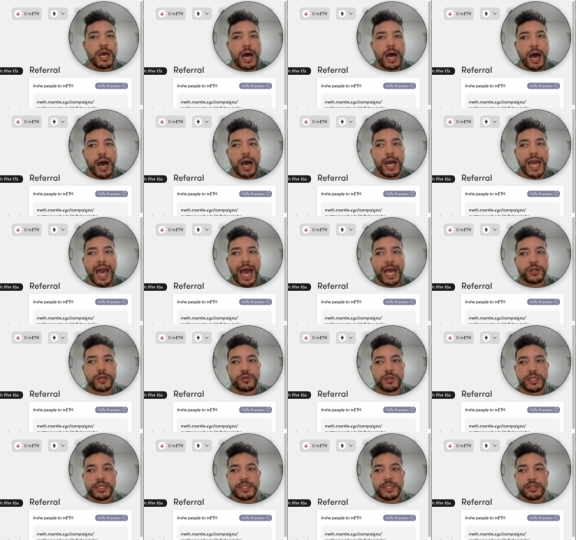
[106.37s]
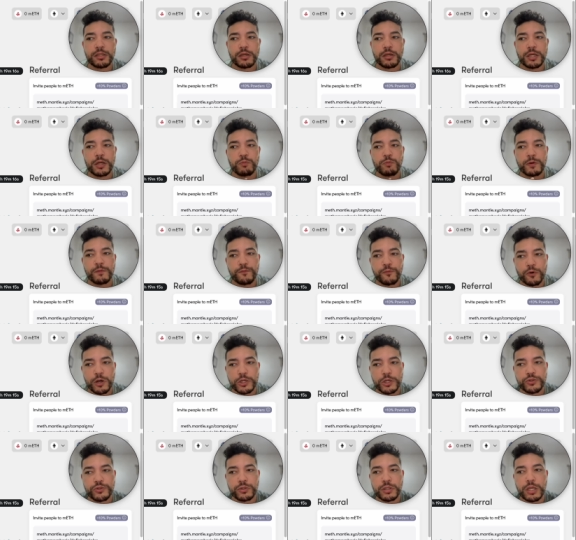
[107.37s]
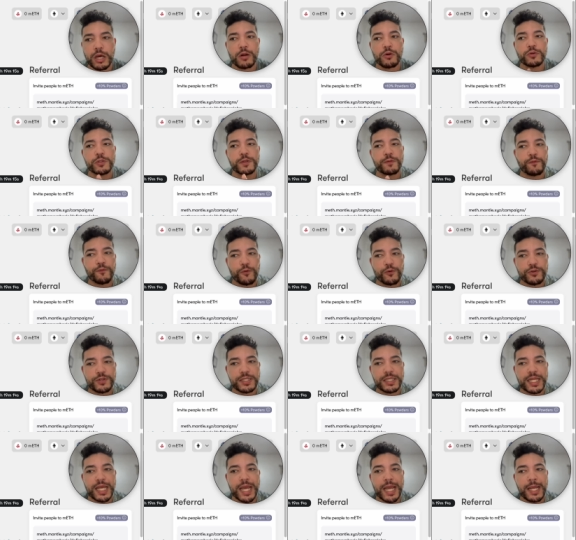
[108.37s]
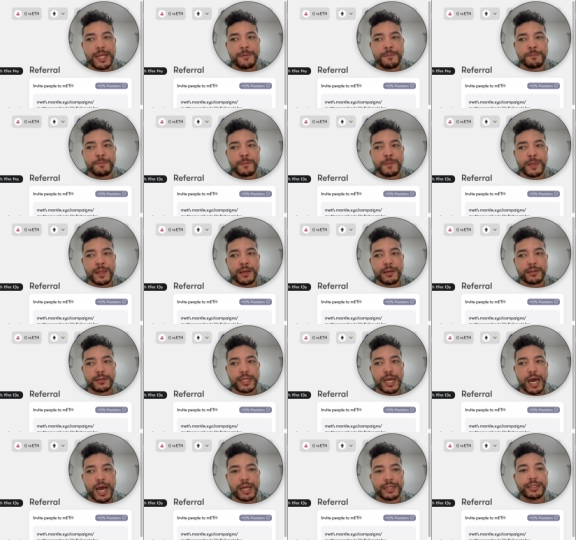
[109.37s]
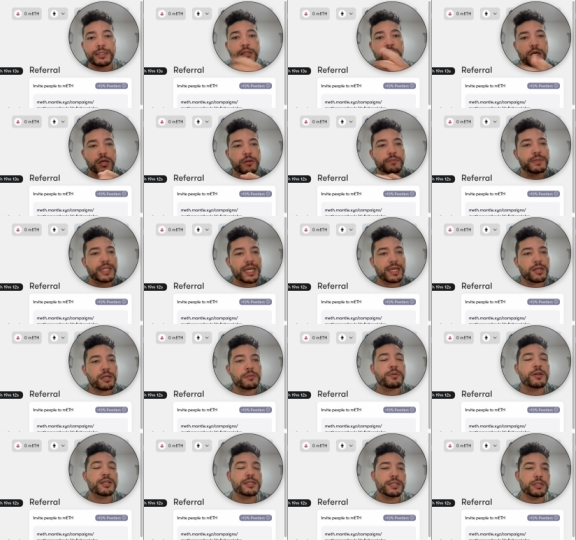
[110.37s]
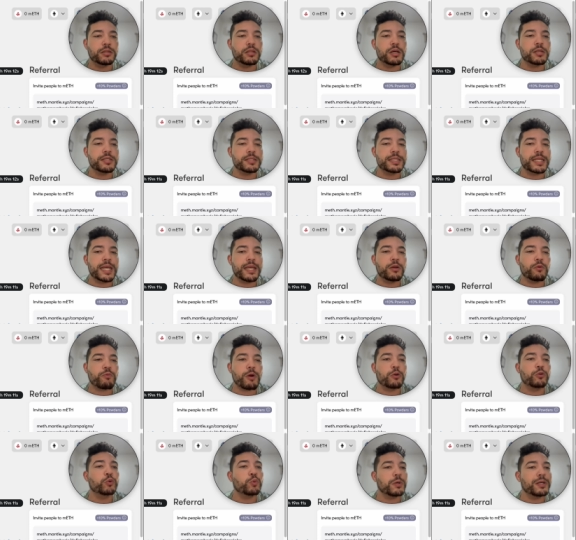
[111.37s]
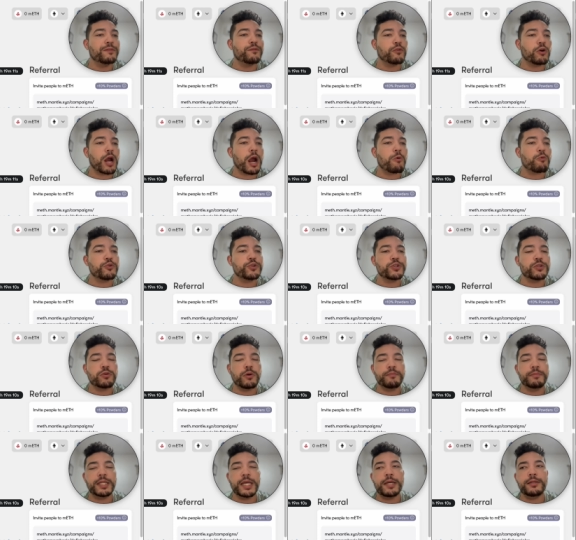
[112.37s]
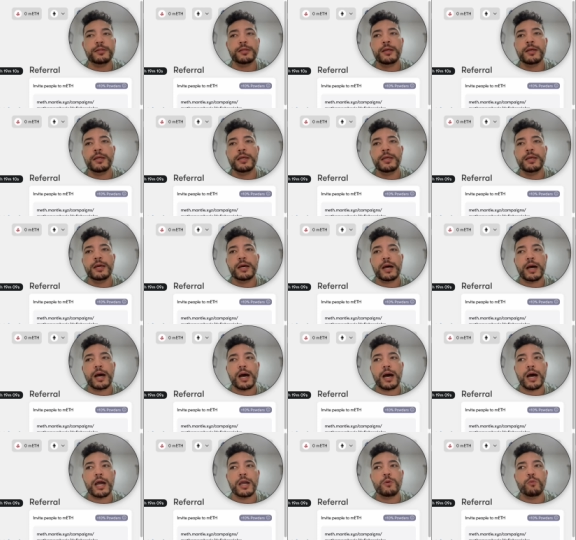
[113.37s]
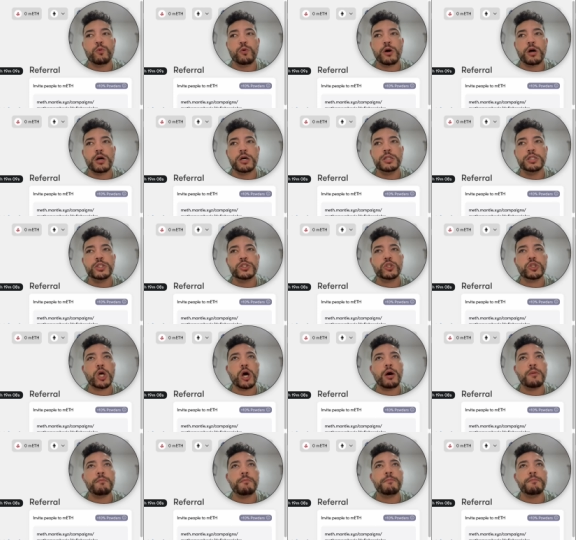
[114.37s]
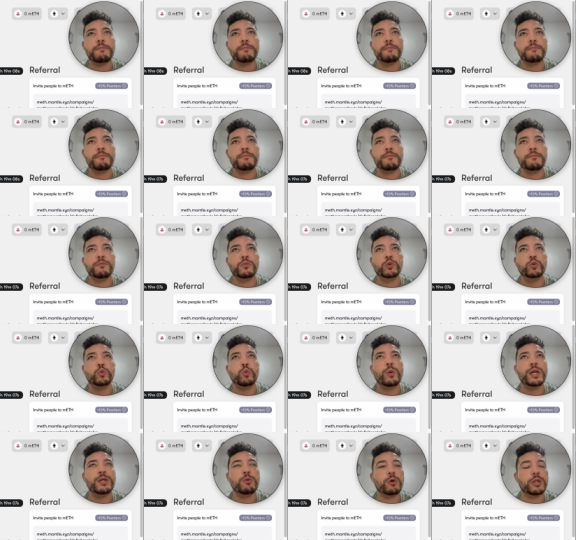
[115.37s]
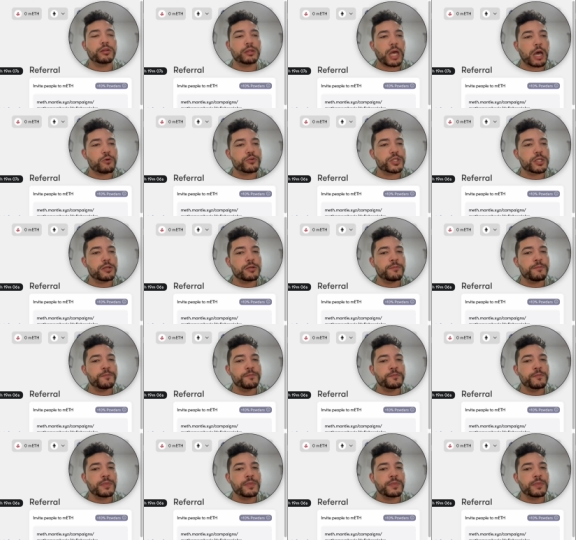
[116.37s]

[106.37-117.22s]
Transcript: I actually started with $400 first day that it got updated because it does take around 24 hours to update. I was top 21,000.